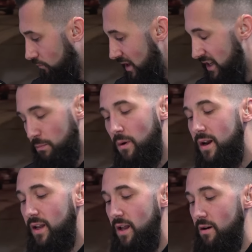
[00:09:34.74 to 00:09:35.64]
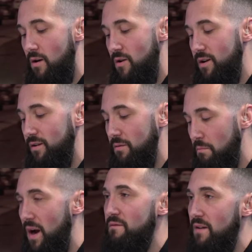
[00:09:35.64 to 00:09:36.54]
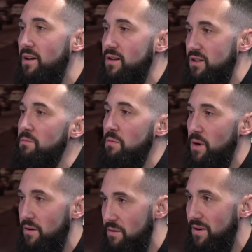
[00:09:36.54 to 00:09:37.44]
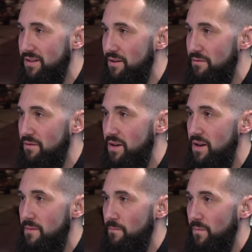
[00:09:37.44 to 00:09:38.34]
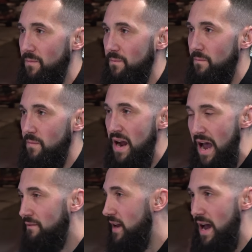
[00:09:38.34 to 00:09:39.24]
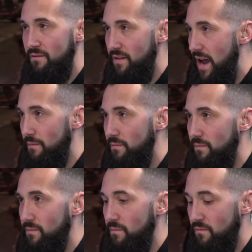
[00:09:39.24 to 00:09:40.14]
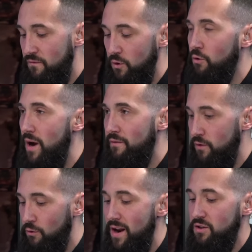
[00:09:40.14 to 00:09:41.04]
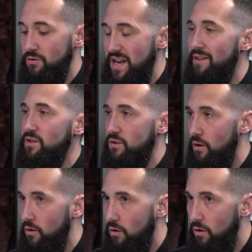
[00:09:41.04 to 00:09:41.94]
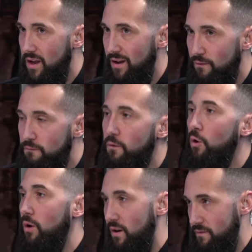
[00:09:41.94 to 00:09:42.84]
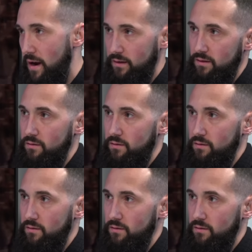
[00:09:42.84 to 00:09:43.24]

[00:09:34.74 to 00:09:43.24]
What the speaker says: it's predicated on my faith in something bigger than myself. I have to have that for gratitude to have its full effect.